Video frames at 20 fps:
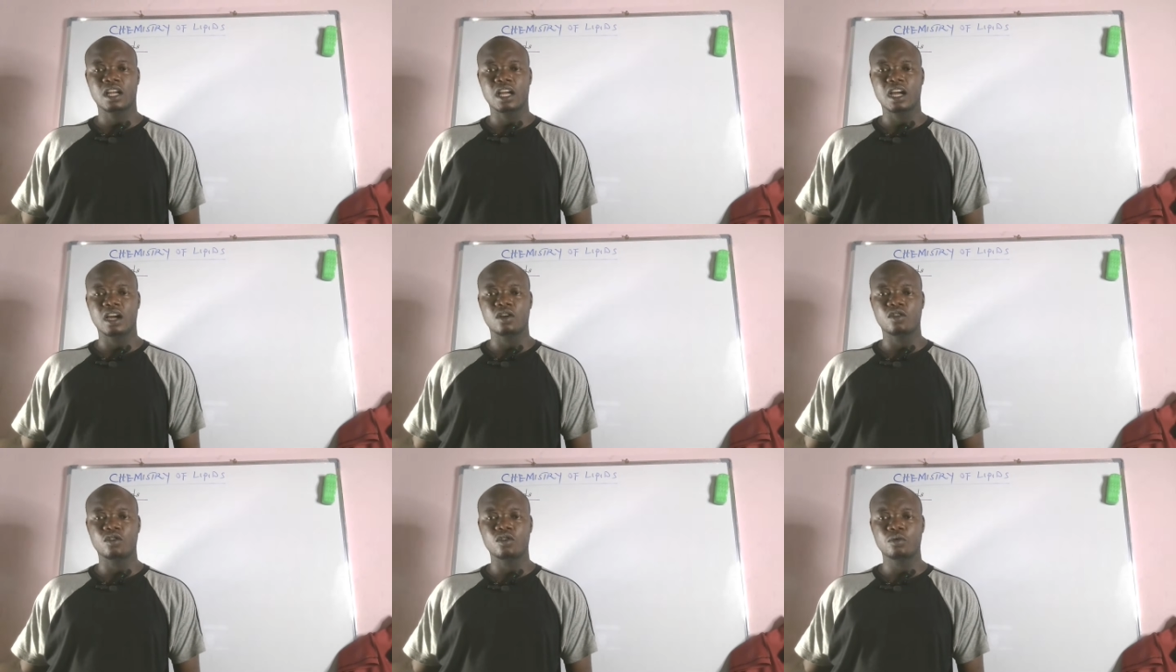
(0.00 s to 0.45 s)

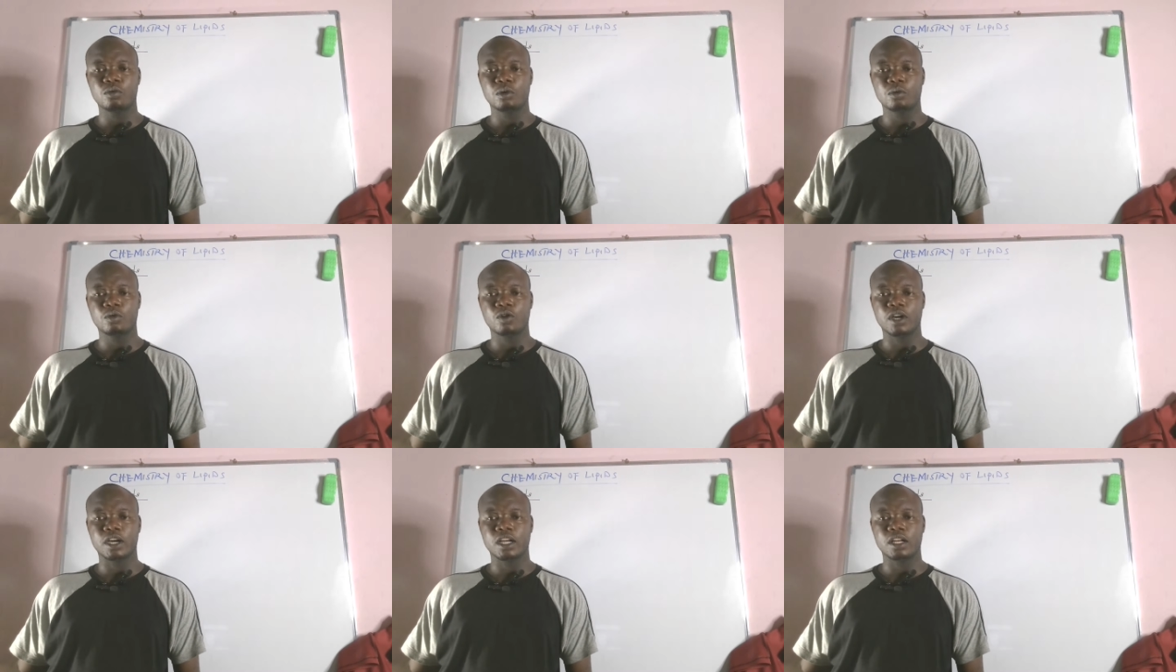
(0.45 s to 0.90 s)
A group of
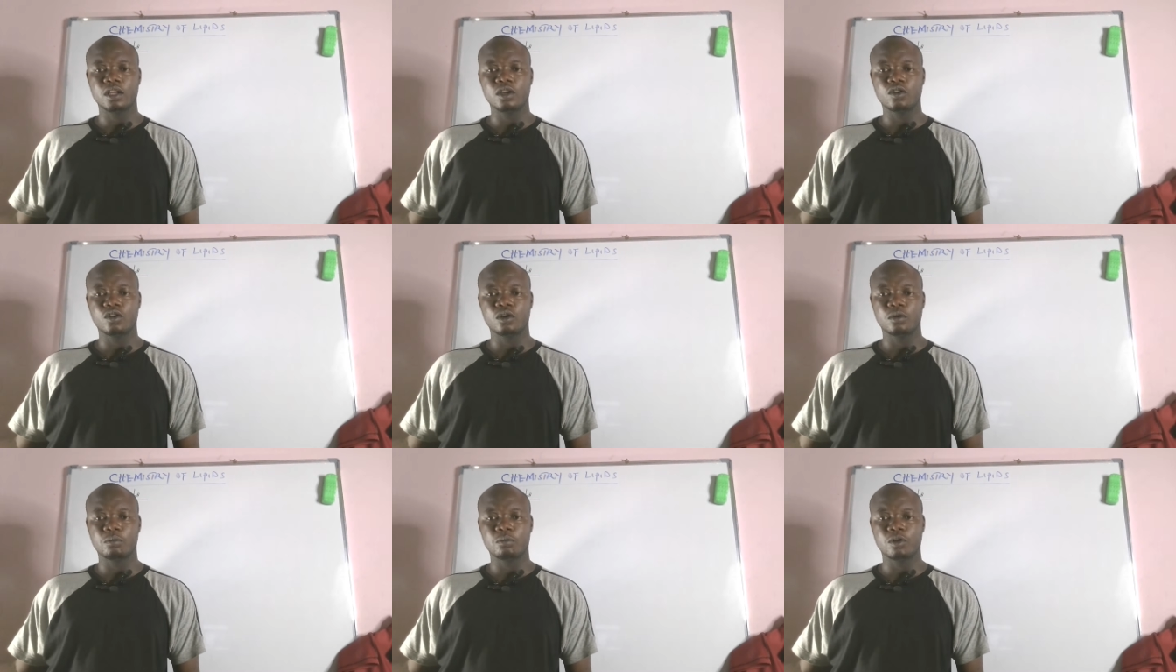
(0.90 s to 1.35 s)
organic
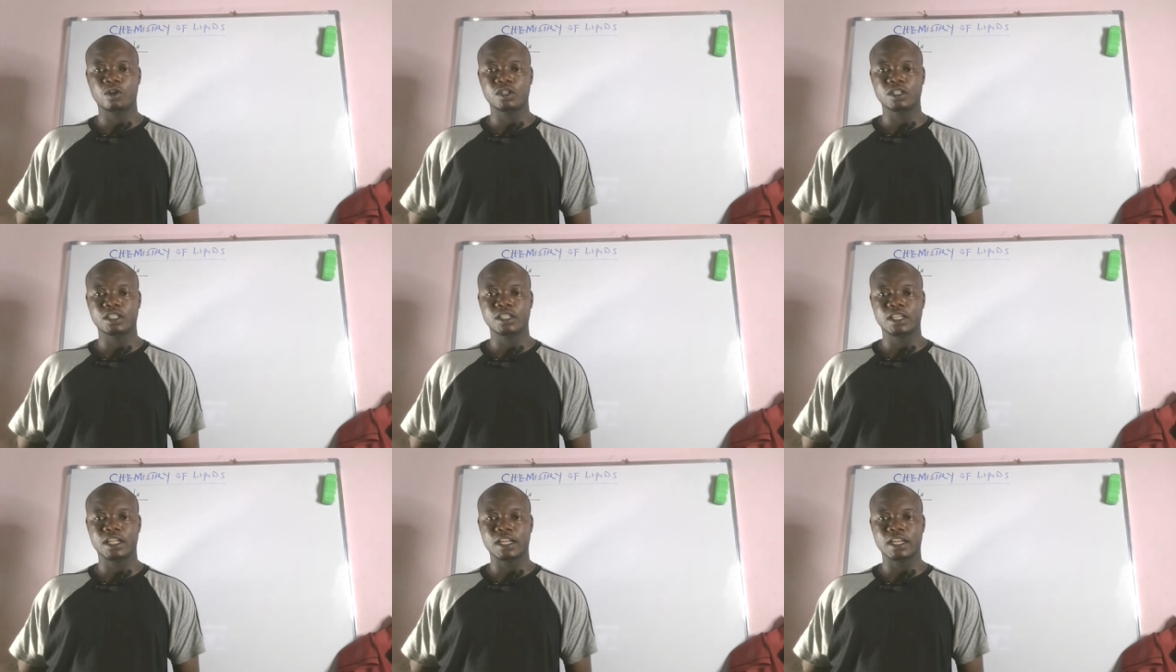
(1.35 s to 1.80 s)

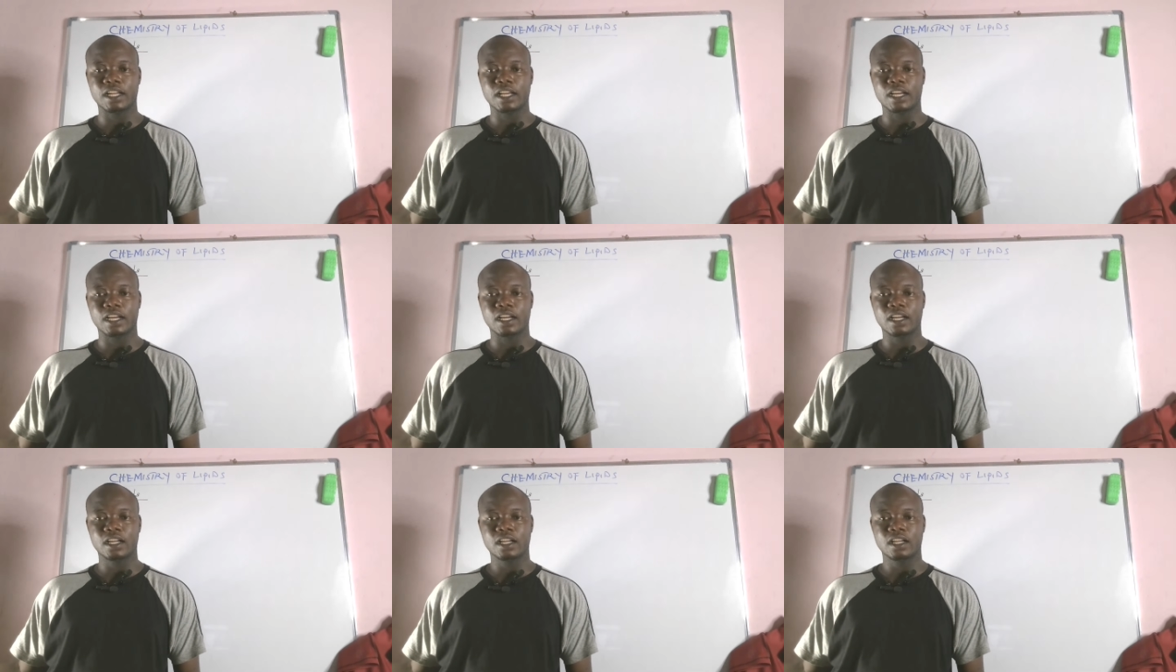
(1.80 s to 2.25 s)
compounds that
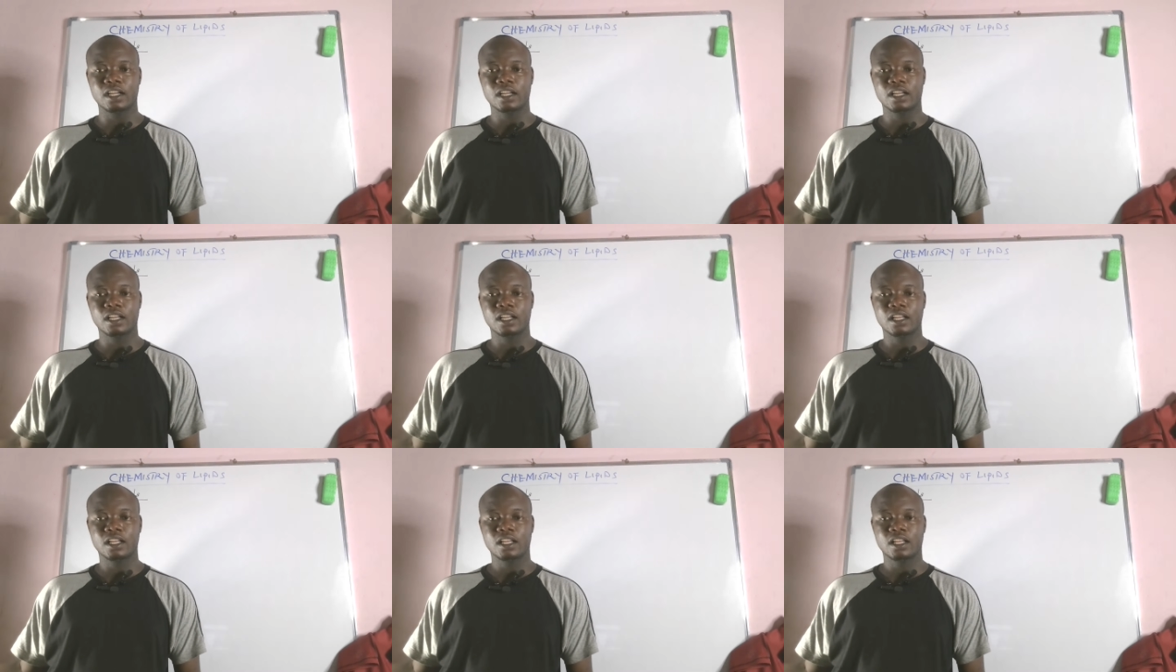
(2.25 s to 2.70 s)
are
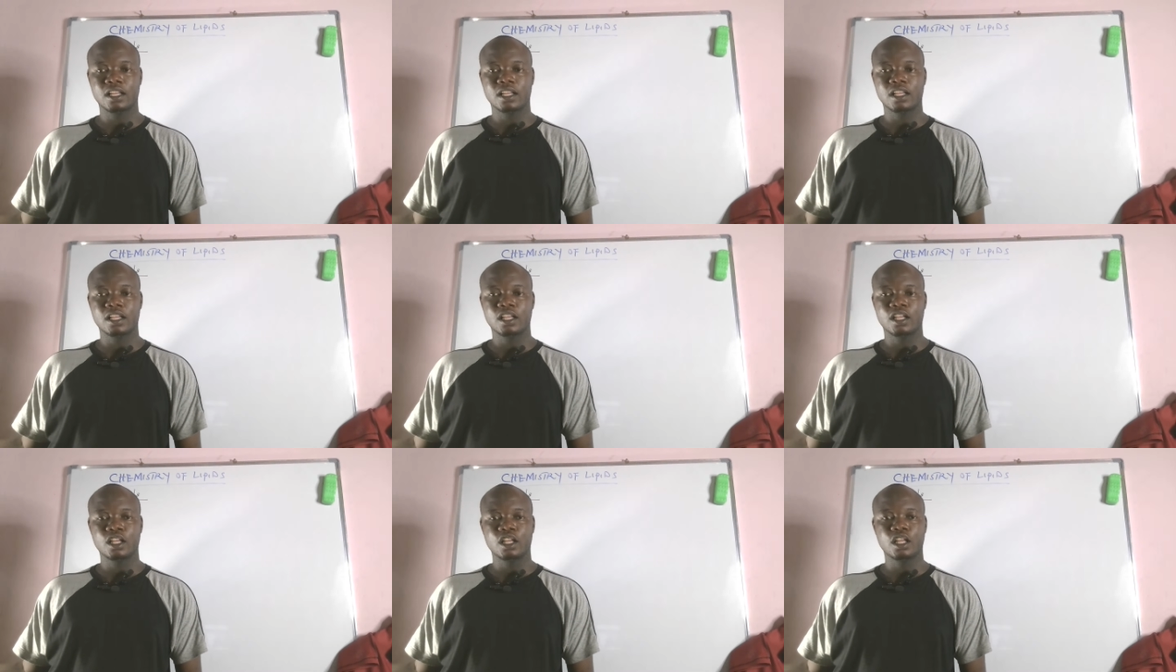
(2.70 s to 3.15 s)

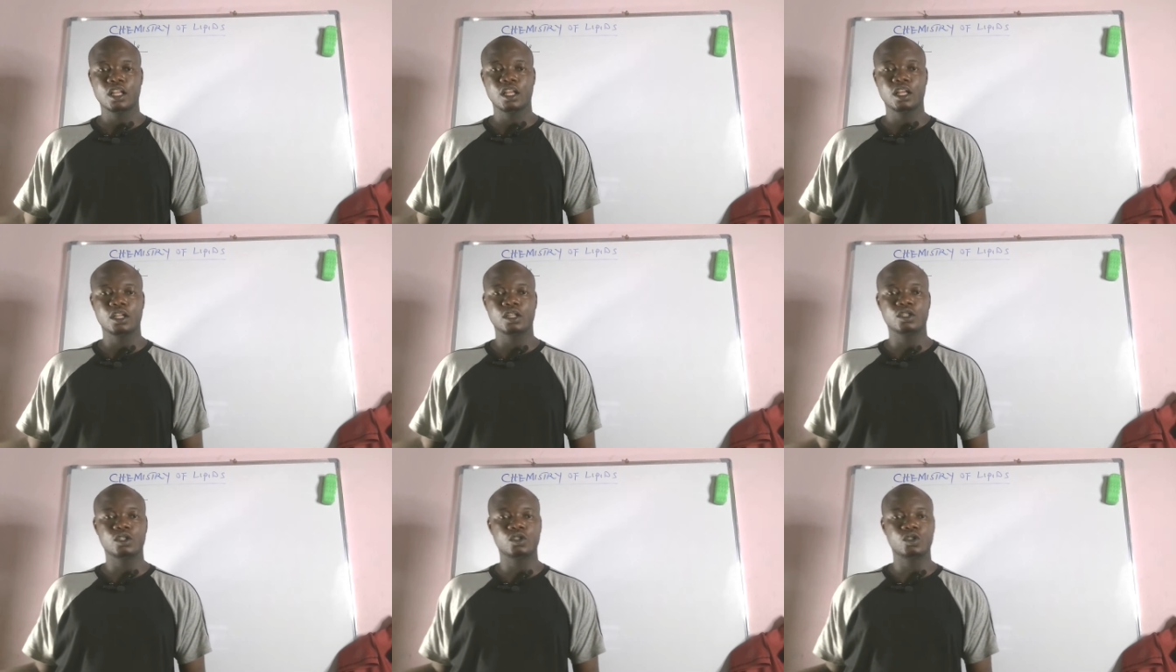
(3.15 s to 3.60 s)

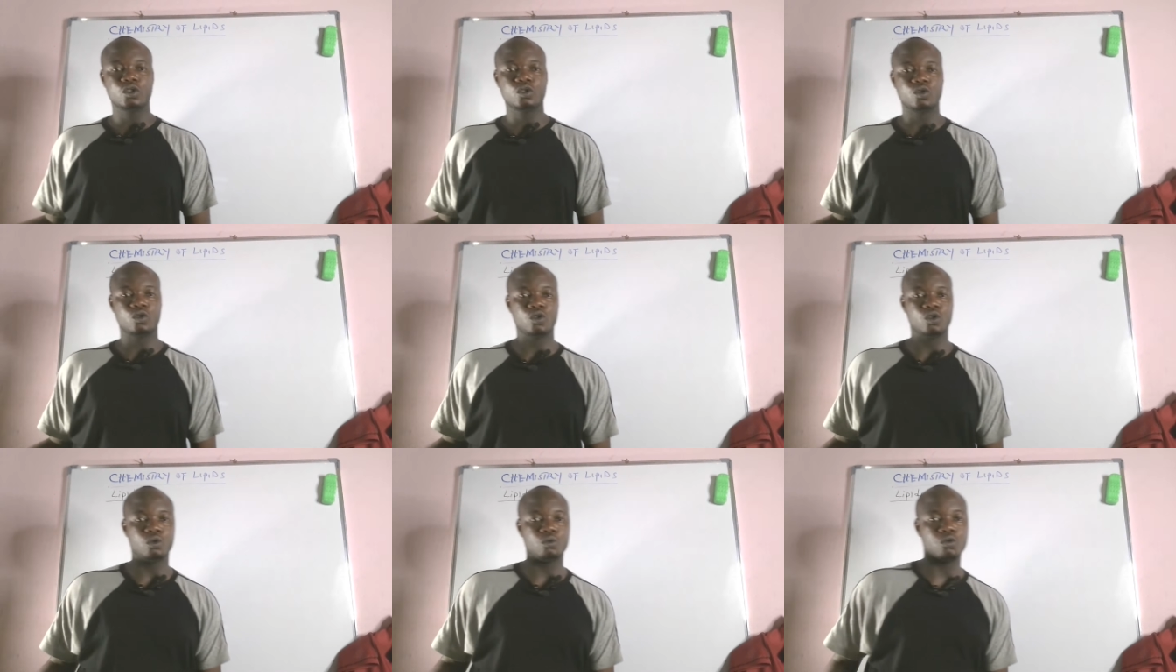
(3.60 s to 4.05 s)

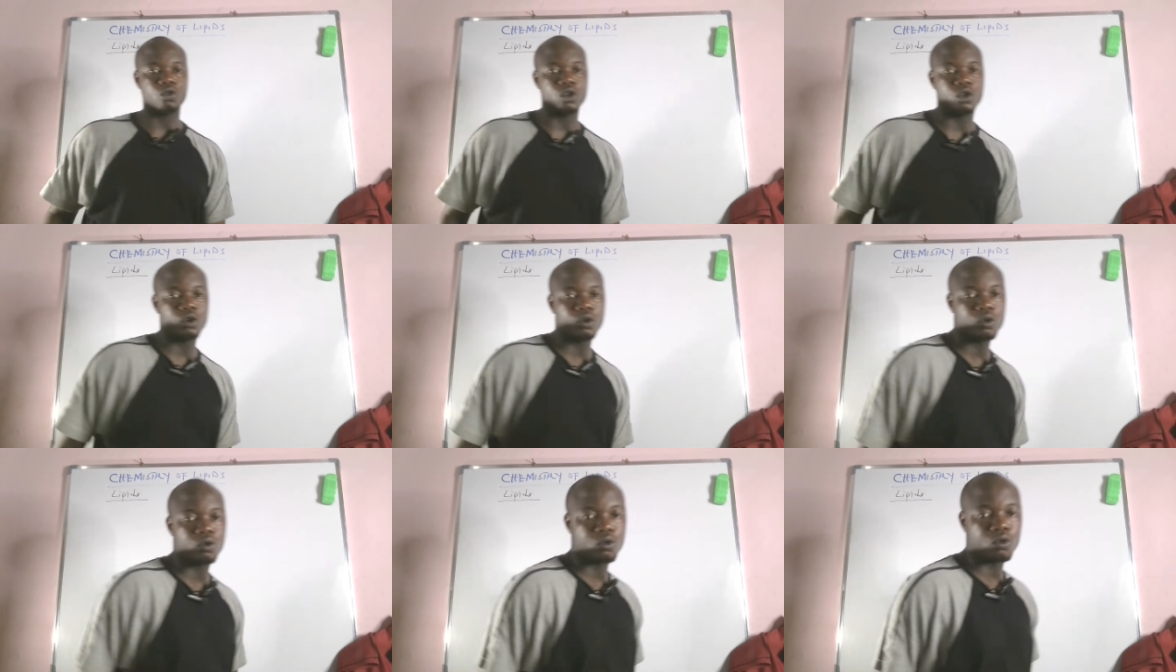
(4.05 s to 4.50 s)
insoluble
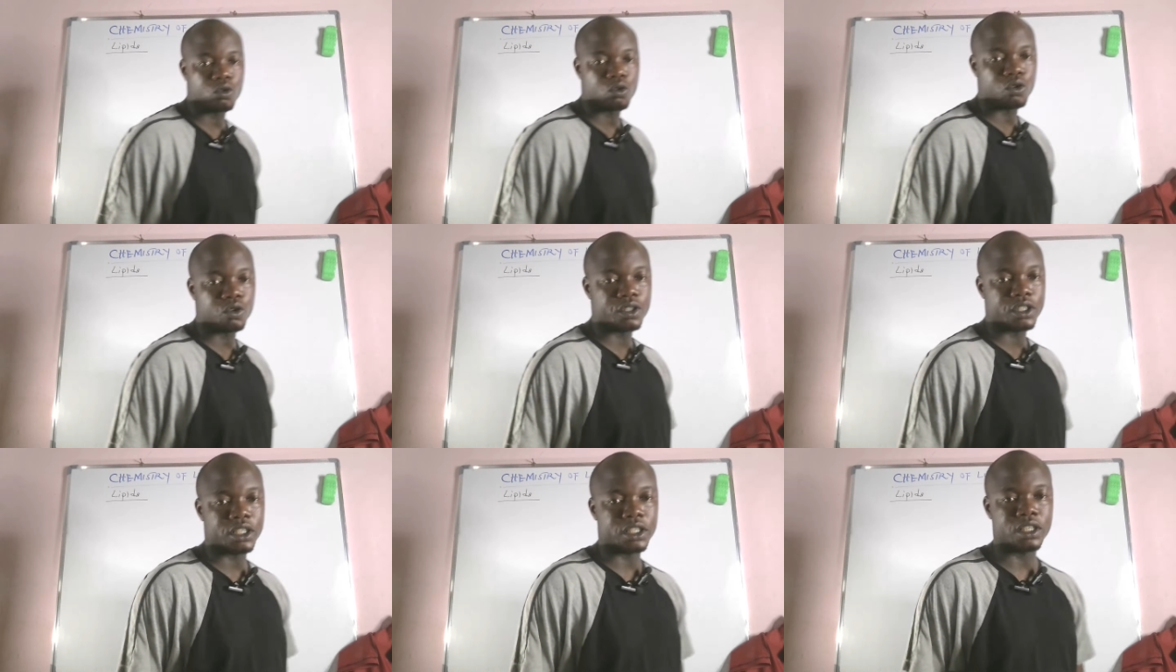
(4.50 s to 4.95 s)
in
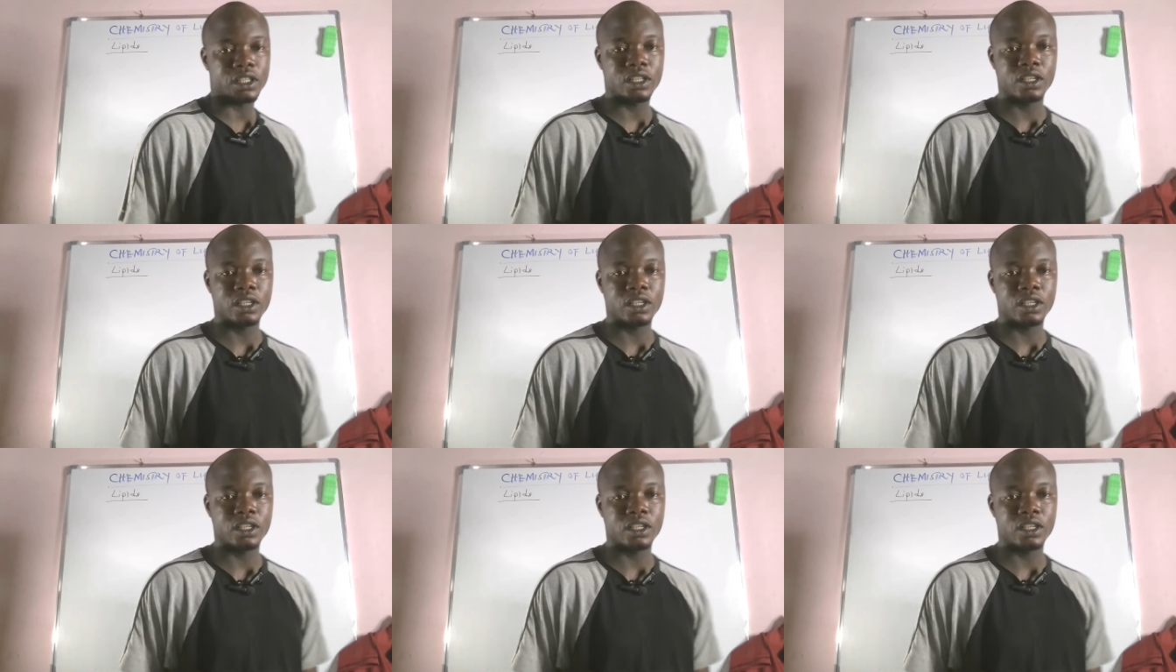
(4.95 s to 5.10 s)
water.